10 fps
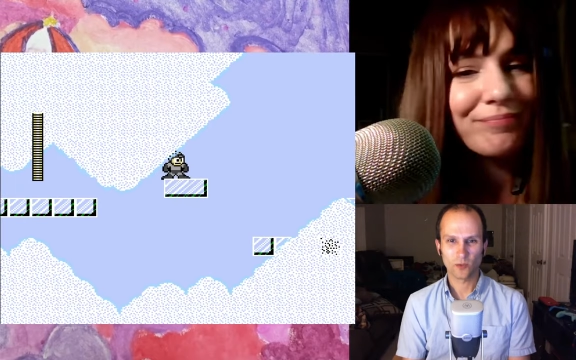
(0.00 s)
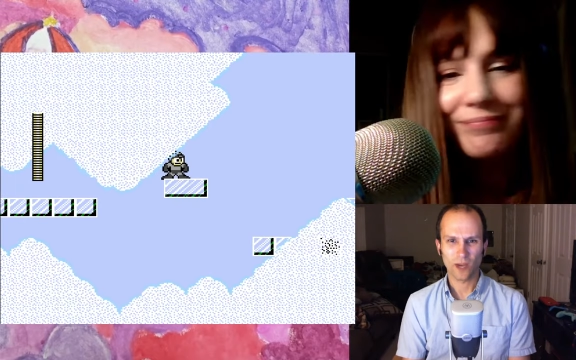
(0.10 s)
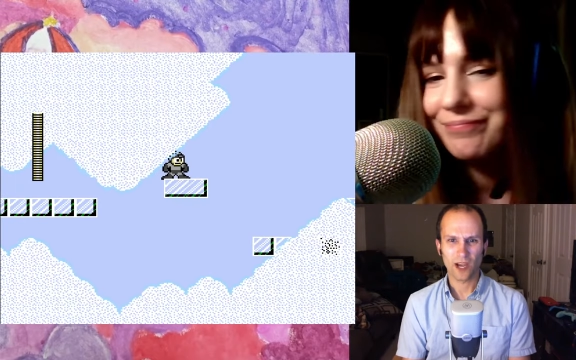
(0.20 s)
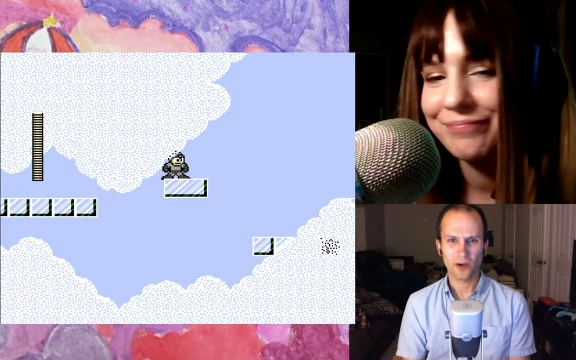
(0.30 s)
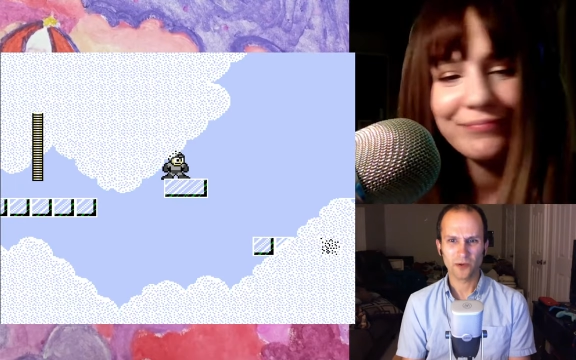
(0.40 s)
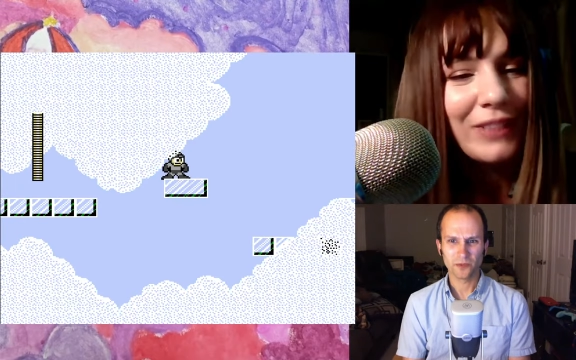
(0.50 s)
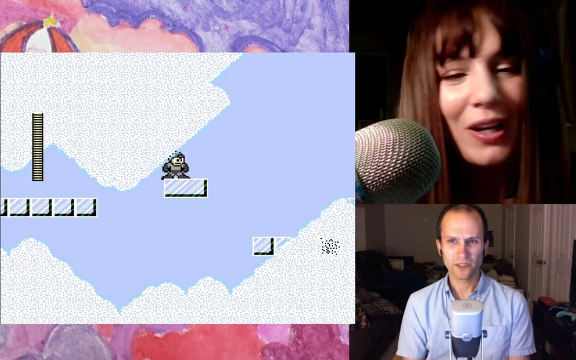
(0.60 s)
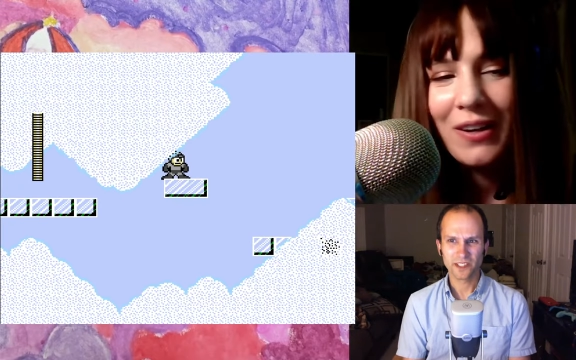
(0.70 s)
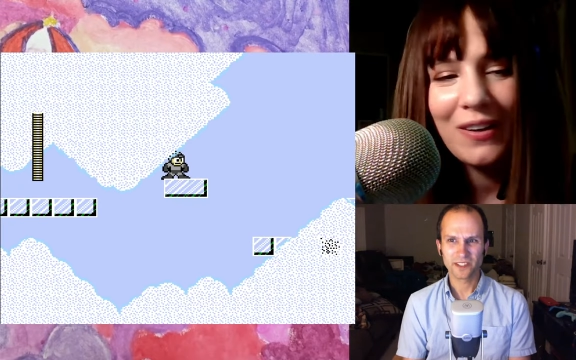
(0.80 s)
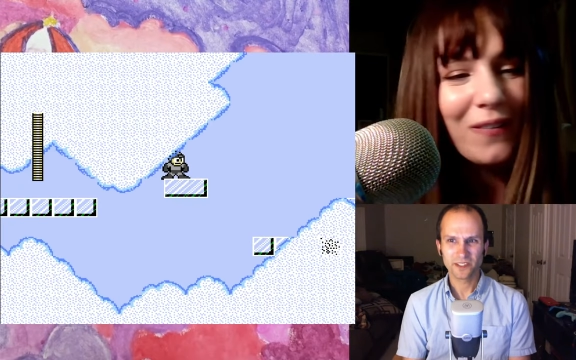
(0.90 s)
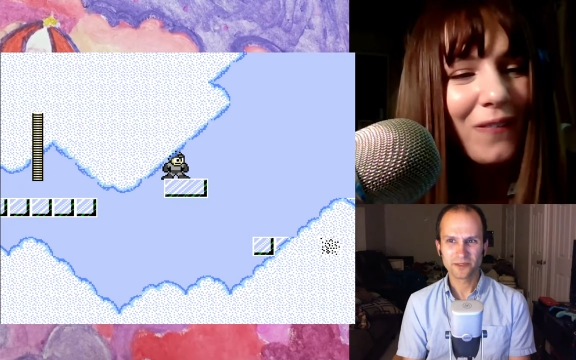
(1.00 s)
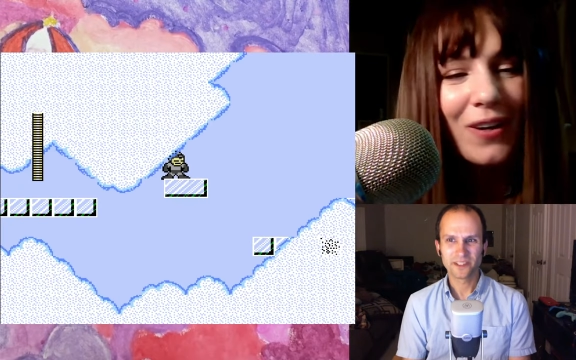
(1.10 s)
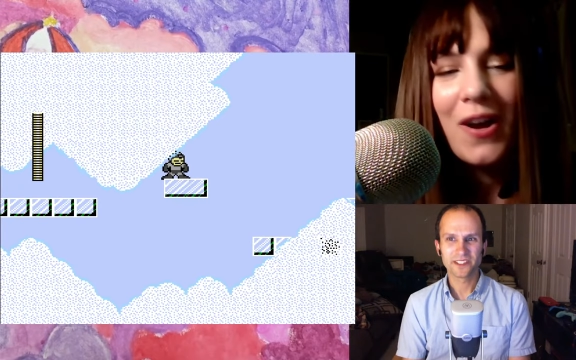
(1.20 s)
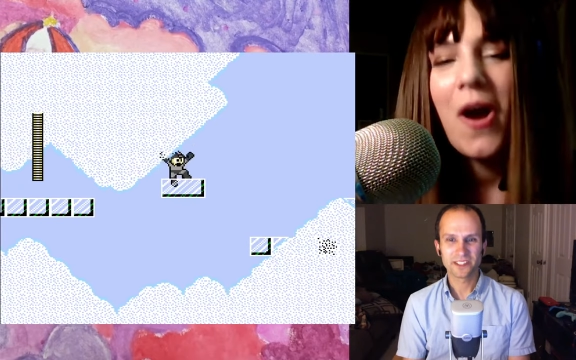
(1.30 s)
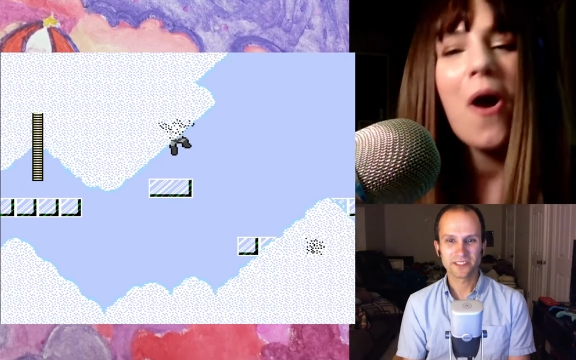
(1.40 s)
Speaker 1: Wow, really good what?
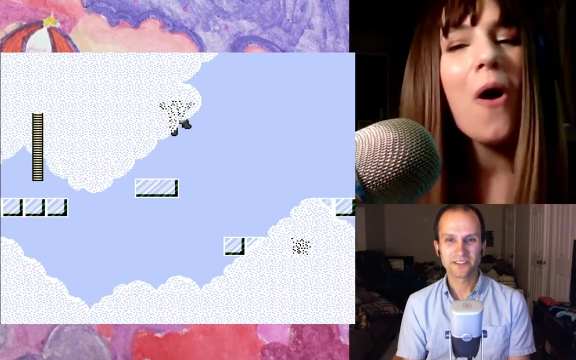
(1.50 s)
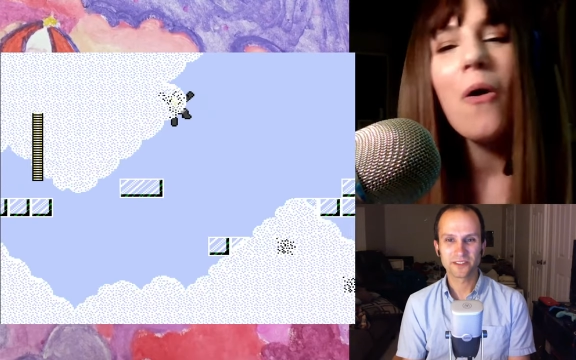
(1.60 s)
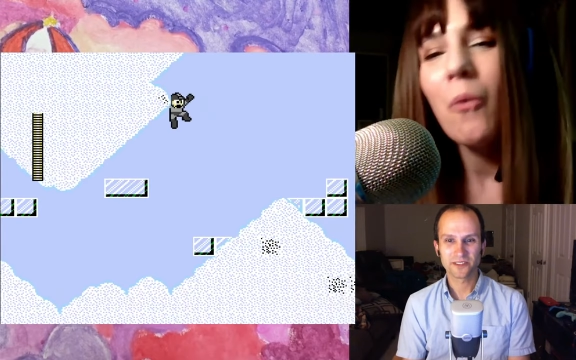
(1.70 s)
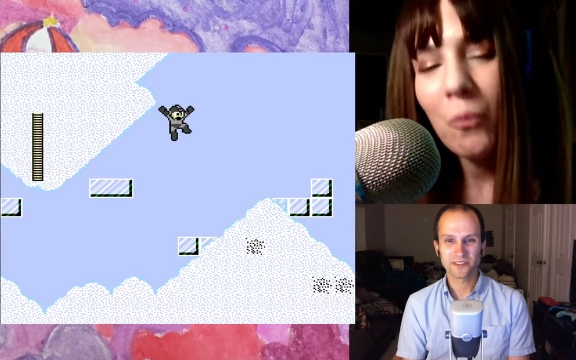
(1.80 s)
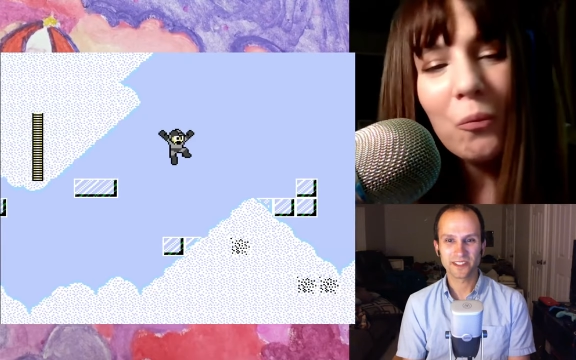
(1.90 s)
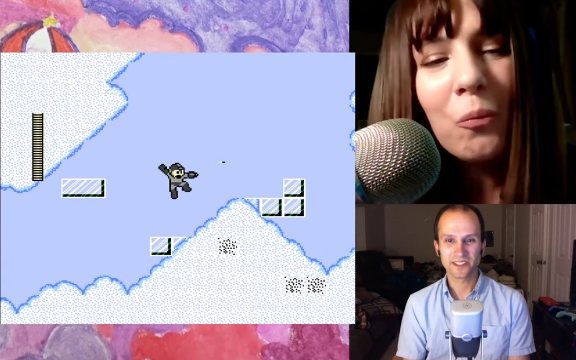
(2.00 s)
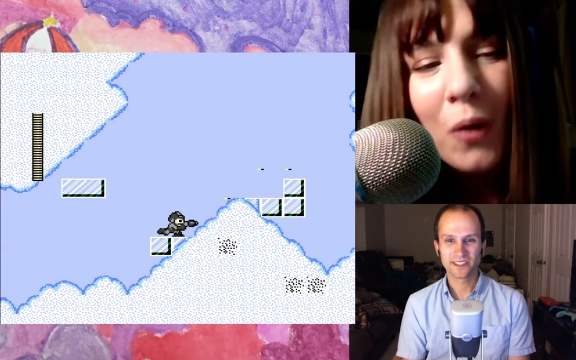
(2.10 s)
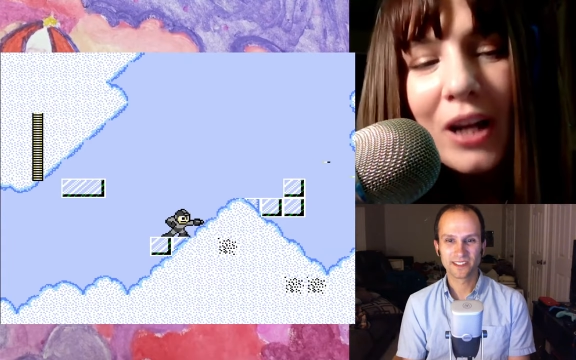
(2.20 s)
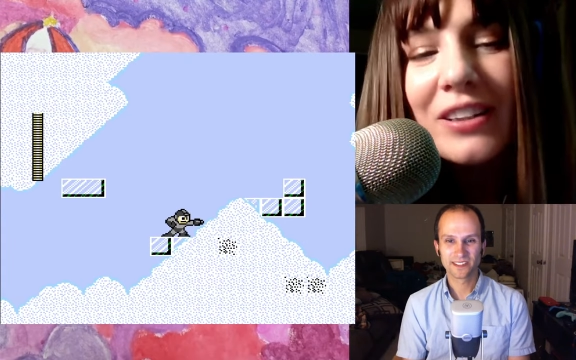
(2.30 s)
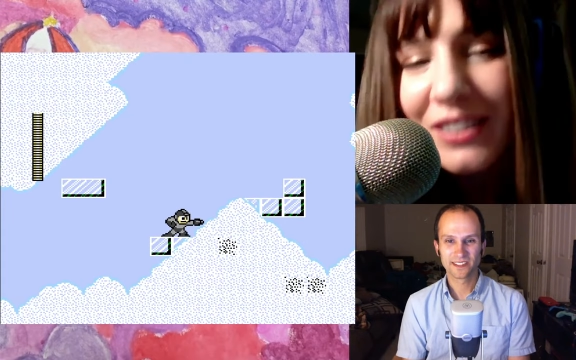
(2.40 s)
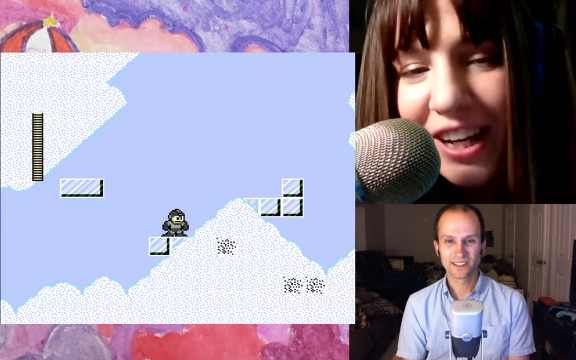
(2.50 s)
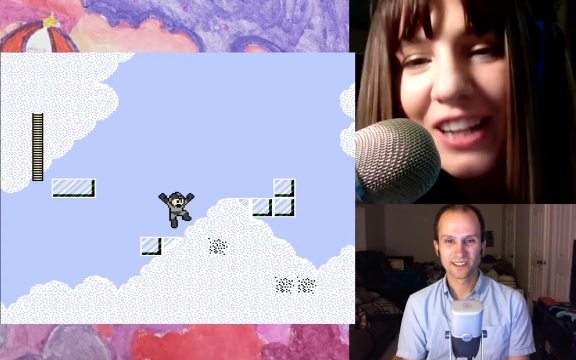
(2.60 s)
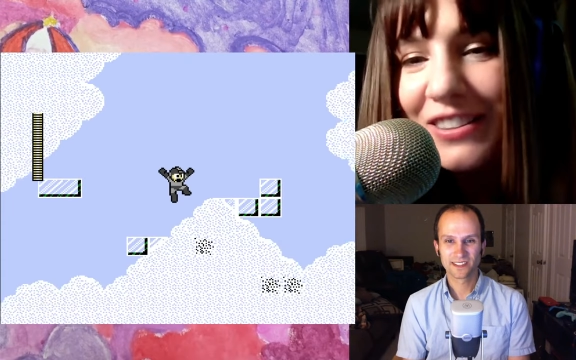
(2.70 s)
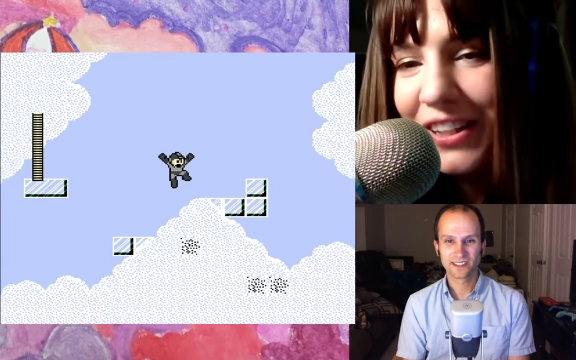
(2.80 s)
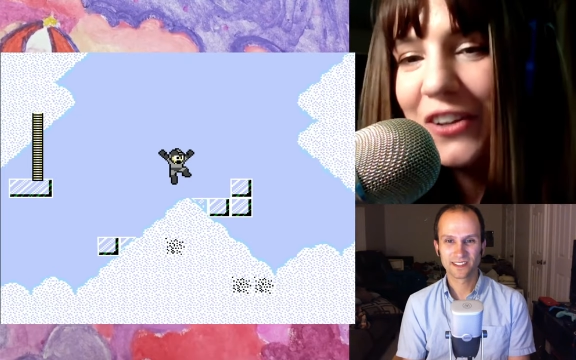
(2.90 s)
rendition of Storm Eagle. What
Speaker 2: did
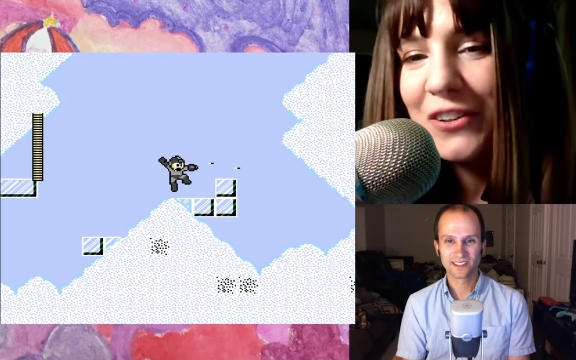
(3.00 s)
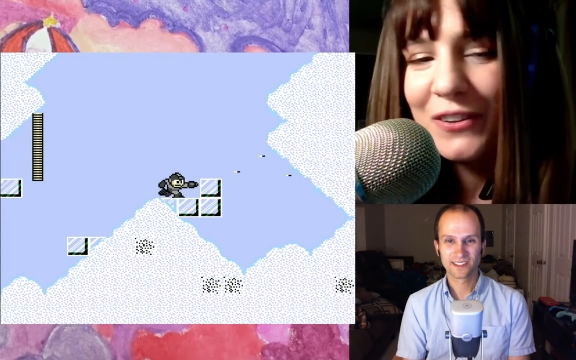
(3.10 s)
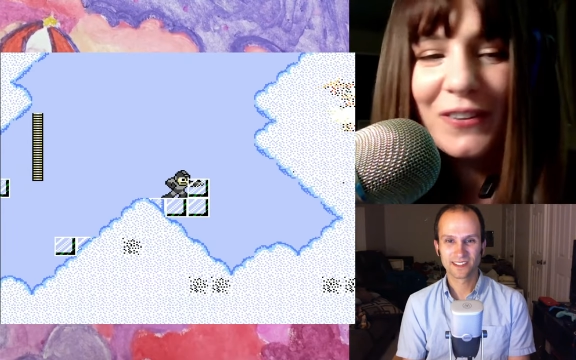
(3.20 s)
I tell you?